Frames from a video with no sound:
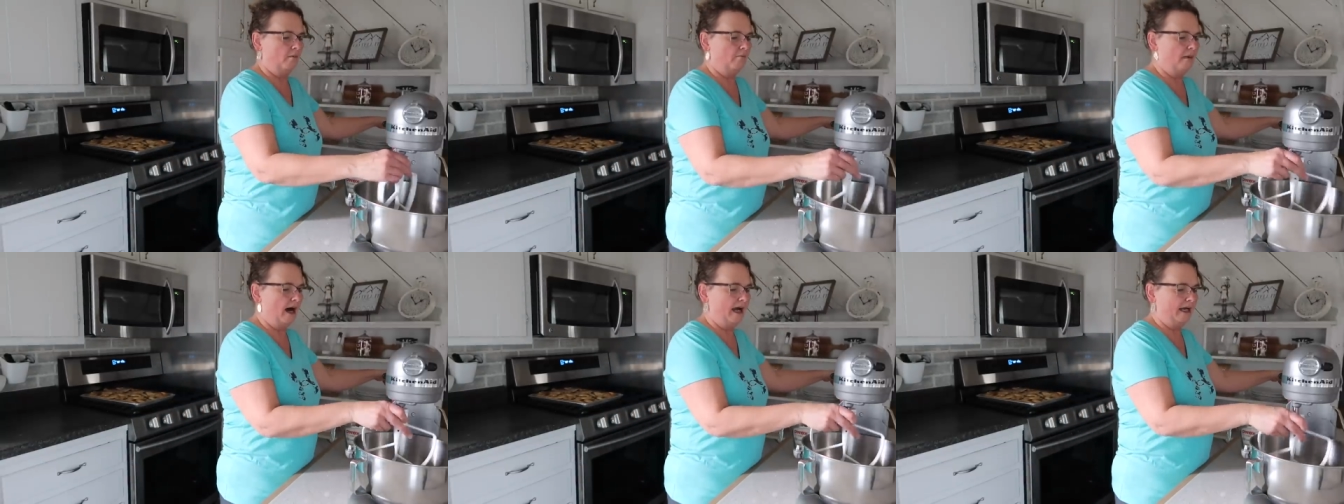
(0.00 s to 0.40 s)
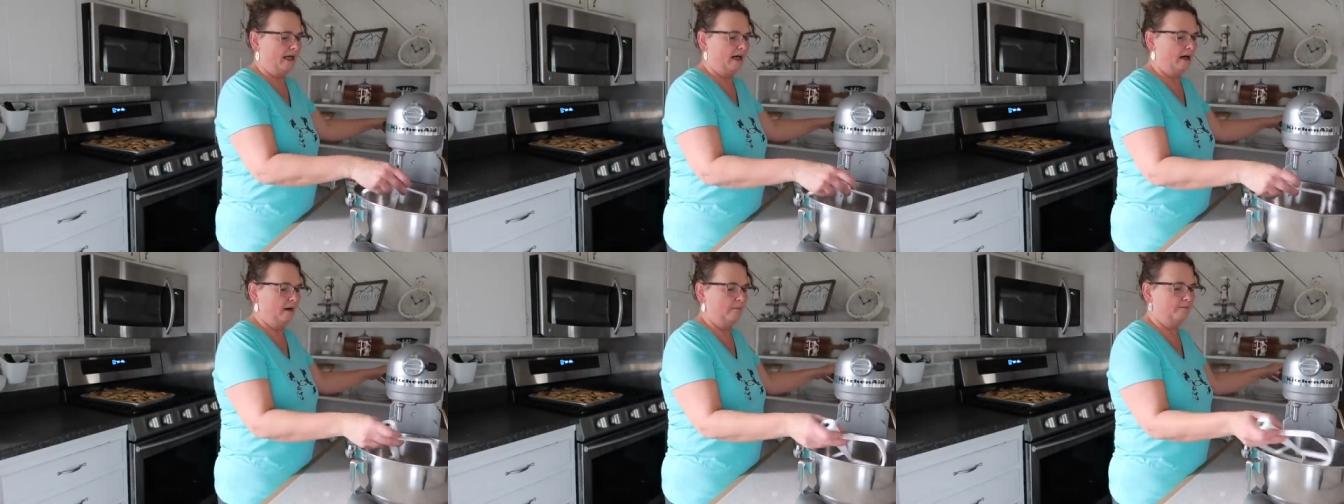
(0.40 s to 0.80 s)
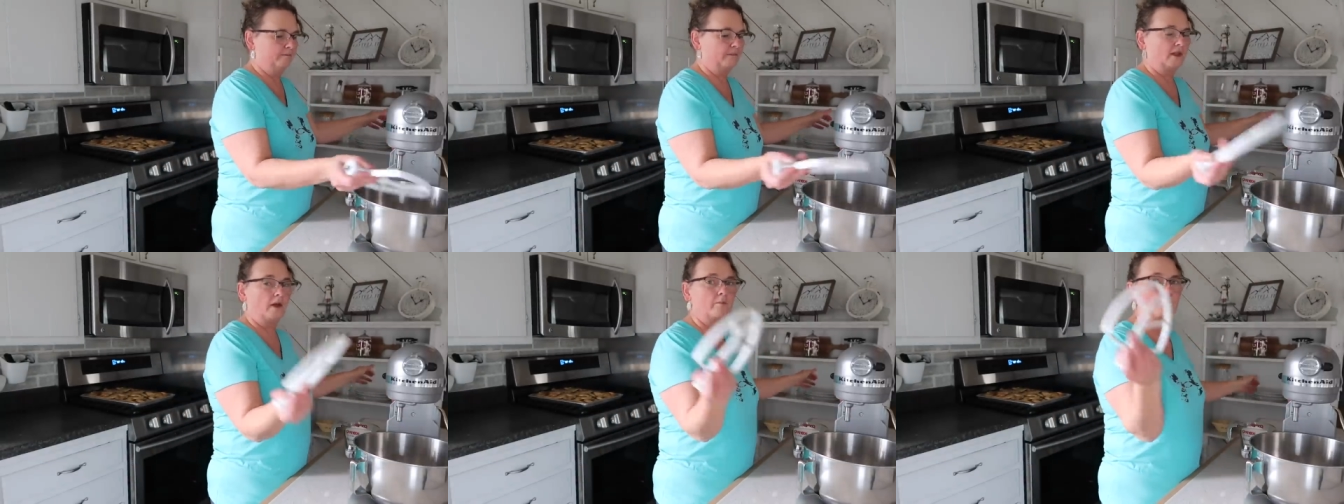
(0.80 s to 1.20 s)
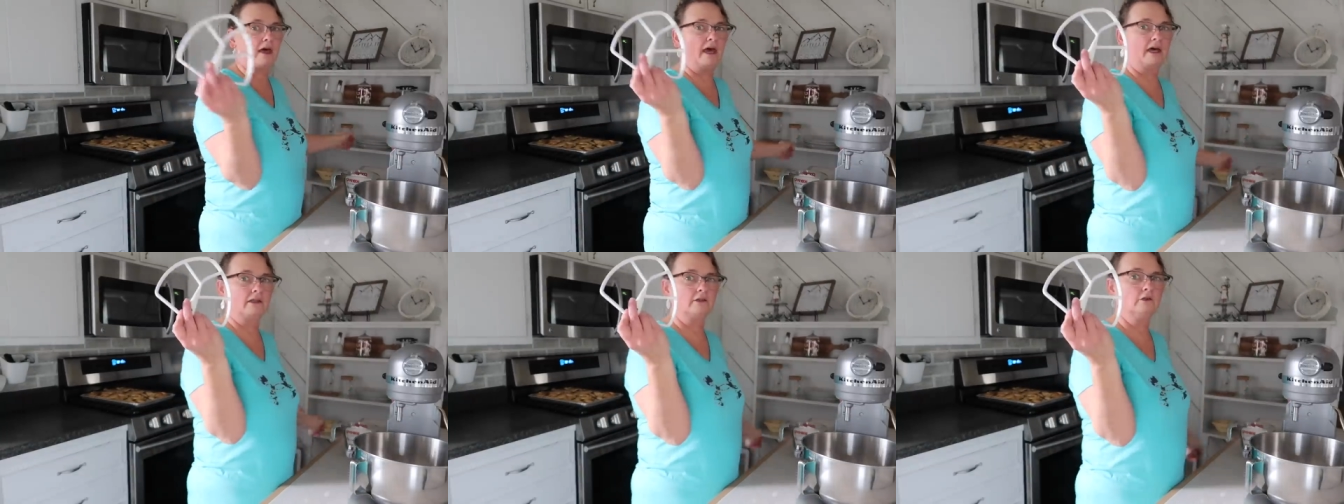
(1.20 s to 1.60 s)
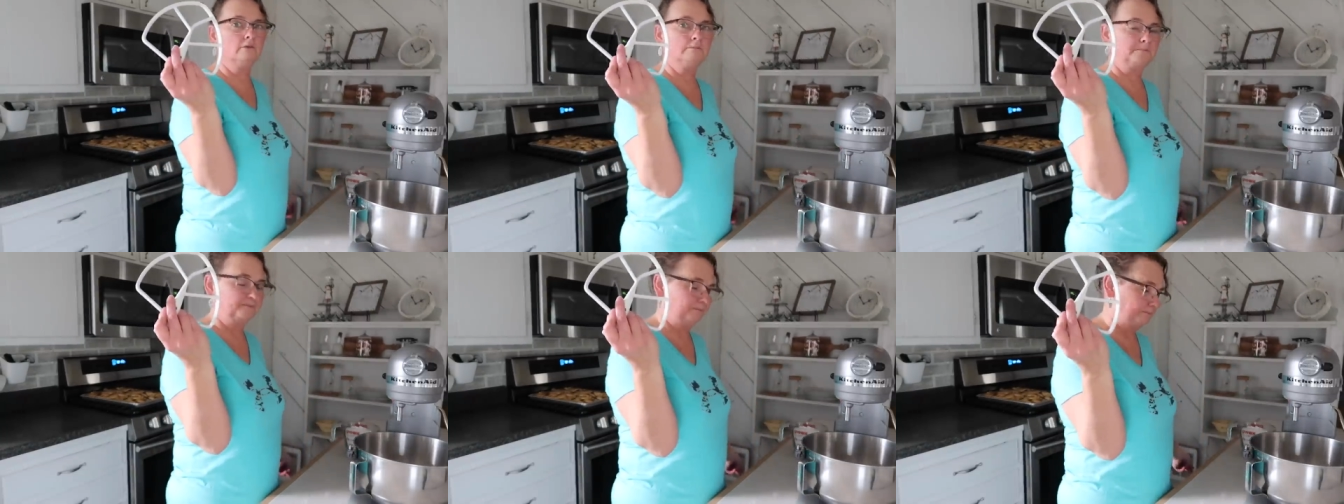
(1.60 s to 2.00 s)
my paddle
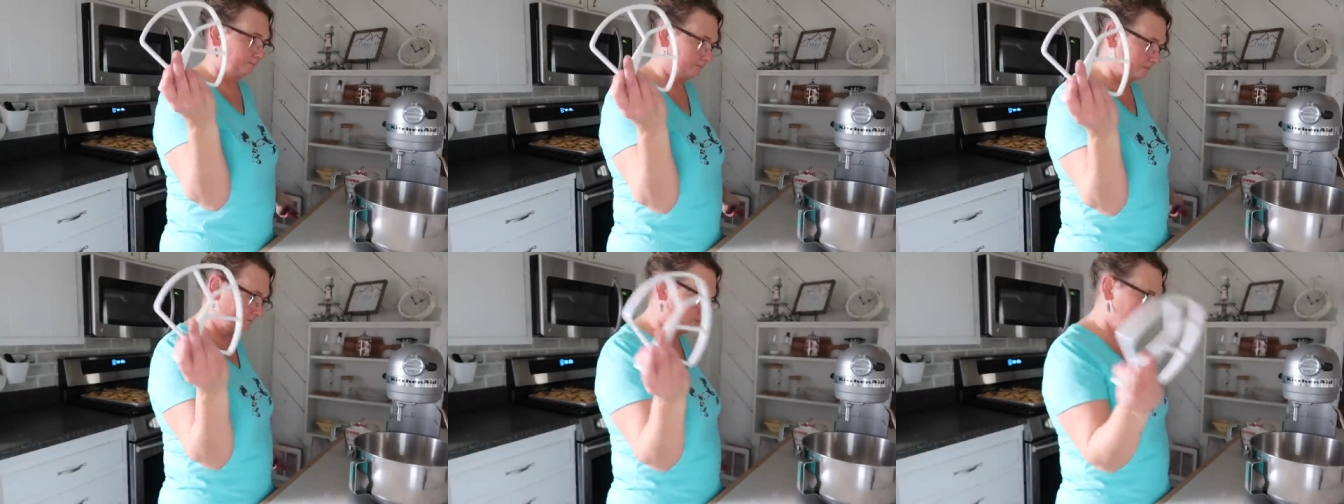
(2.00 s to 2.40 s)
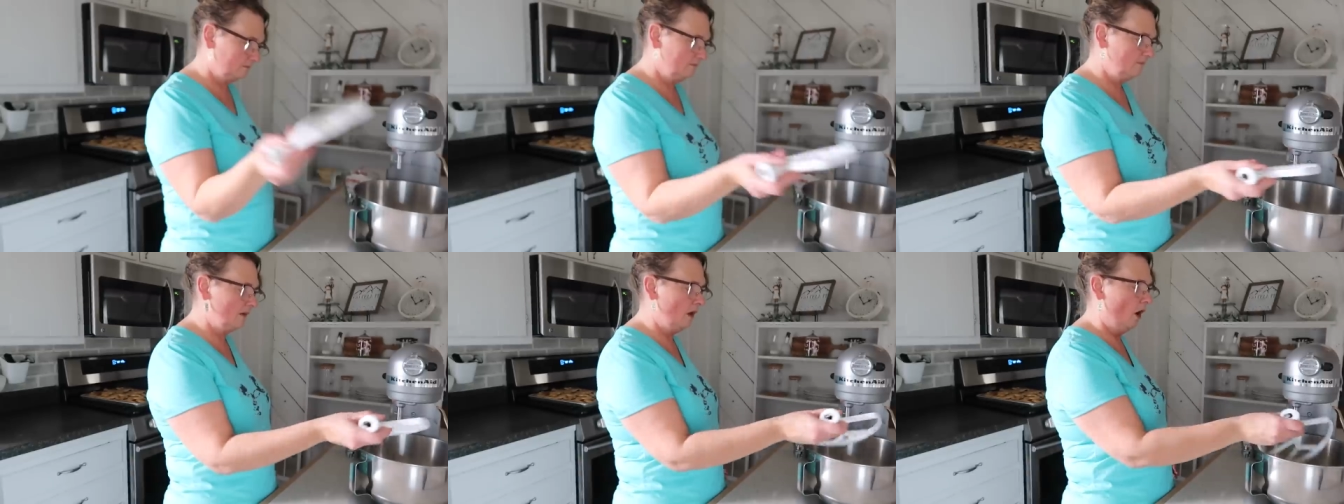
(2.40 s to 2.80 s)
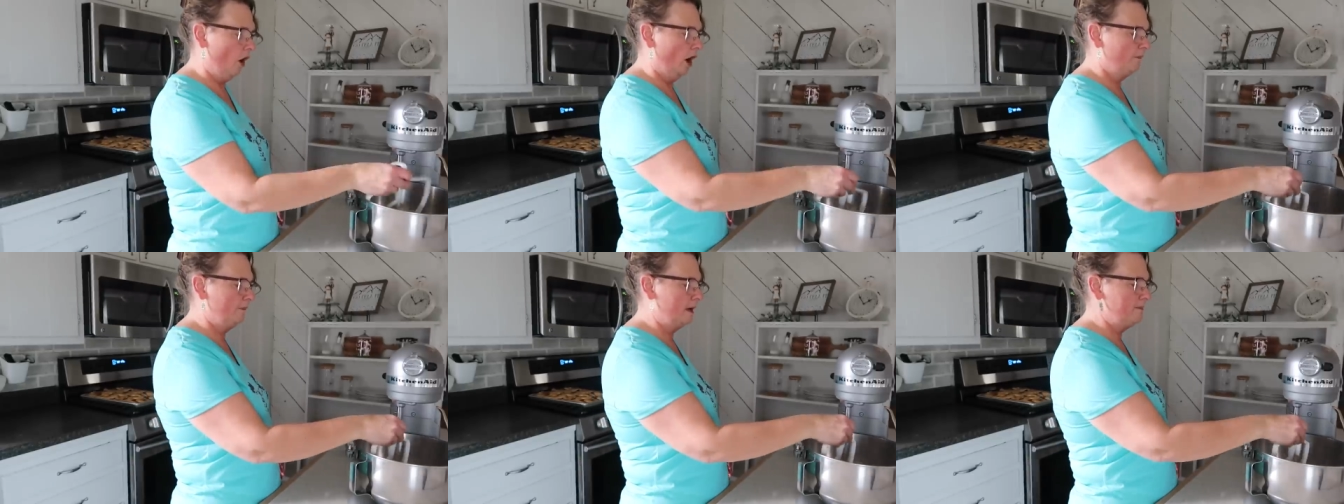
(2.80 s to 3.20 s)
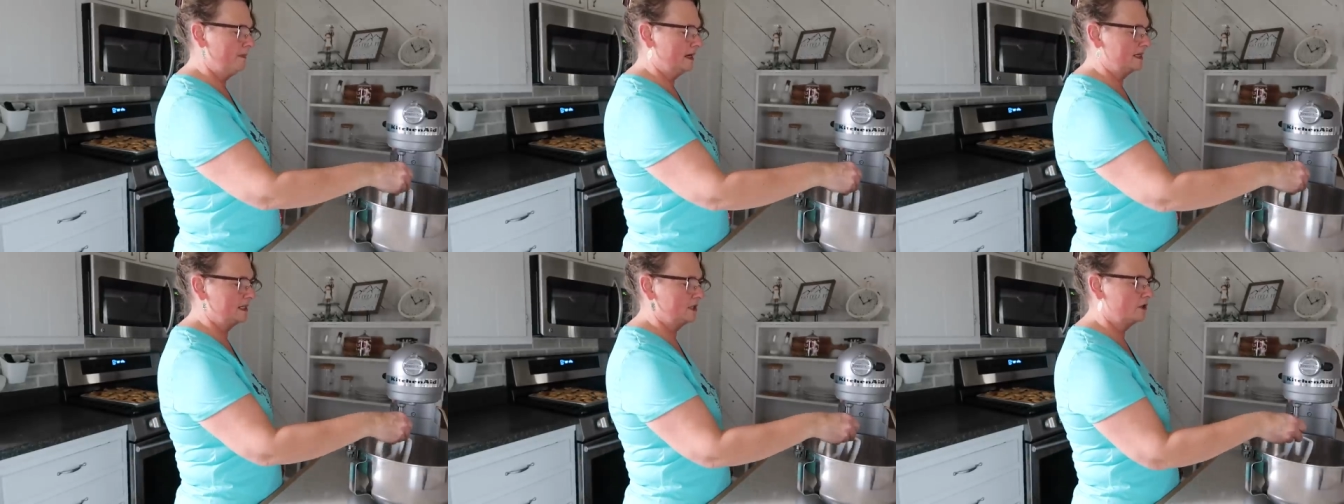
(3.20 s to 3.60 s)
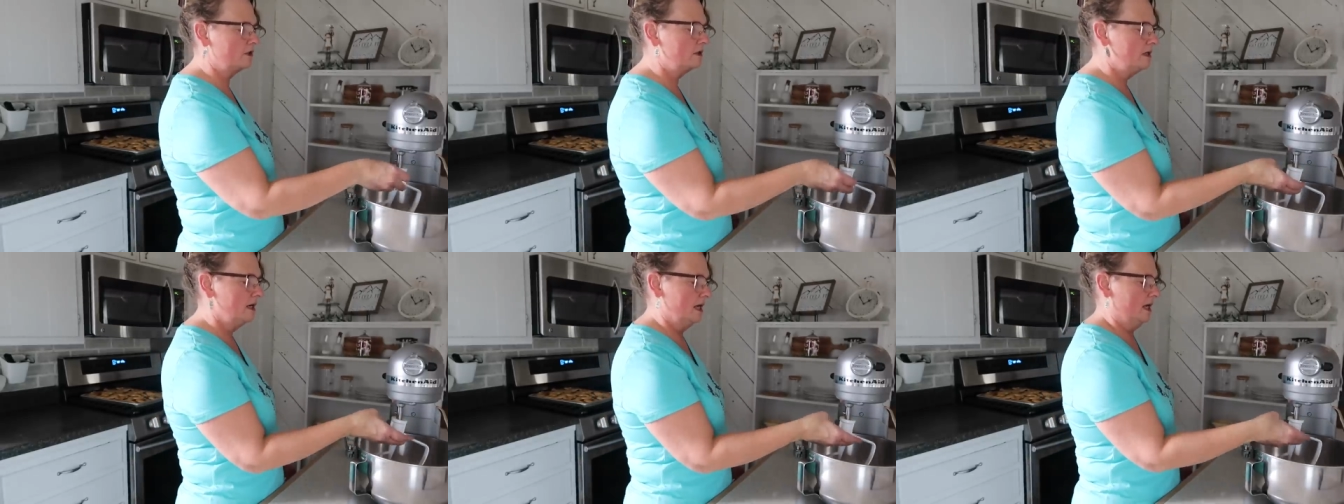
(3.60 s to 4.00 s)
on my
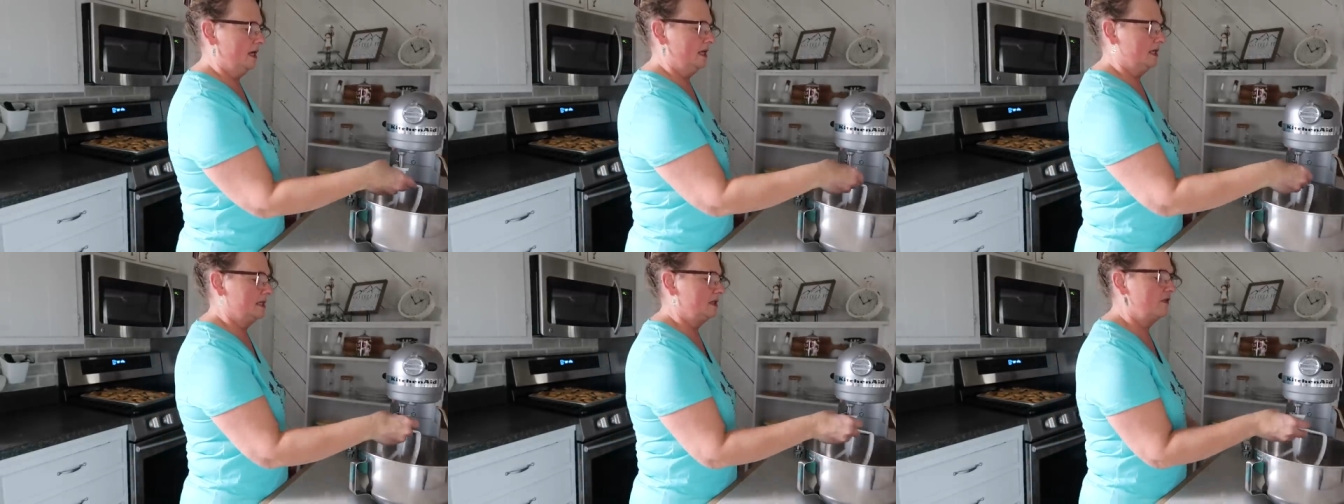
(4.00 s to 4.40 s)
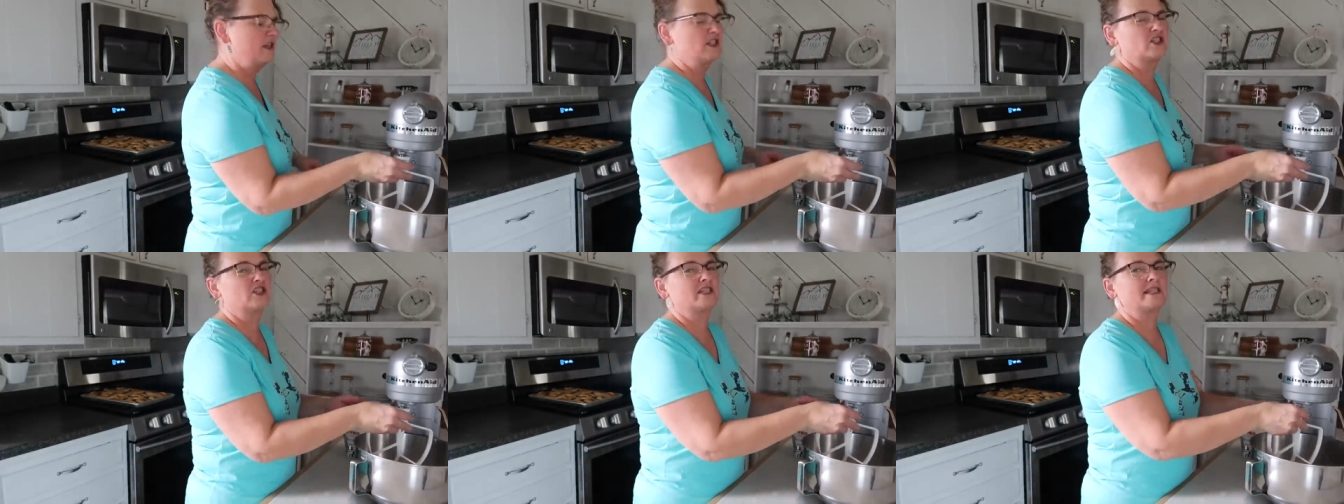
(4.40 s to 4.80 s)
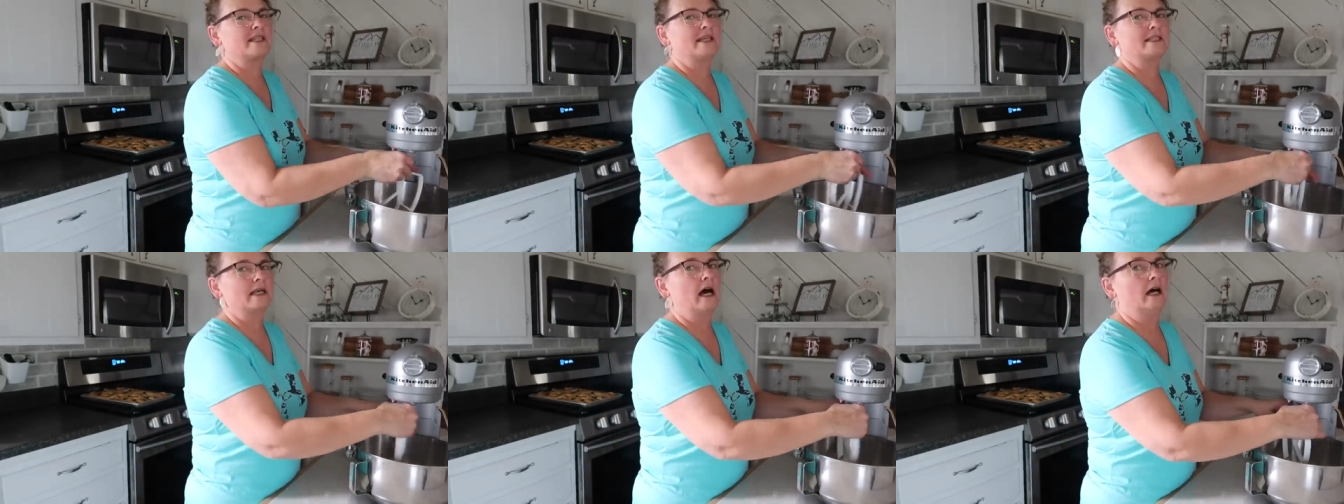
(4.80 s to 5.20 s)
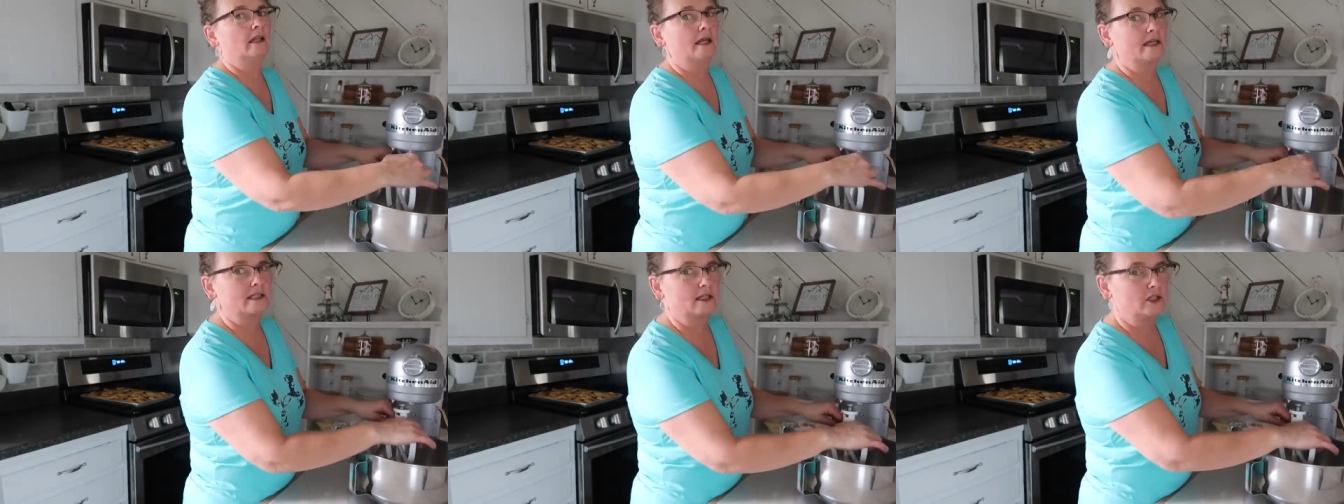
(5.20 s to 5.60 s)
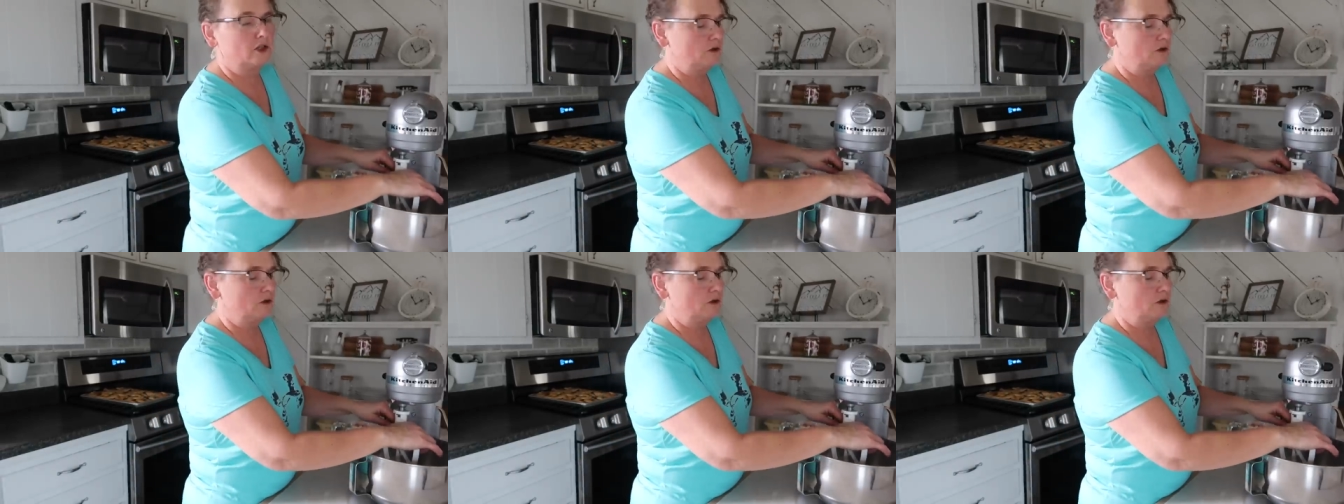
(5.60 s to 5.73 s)
mixer. So this is just things I like to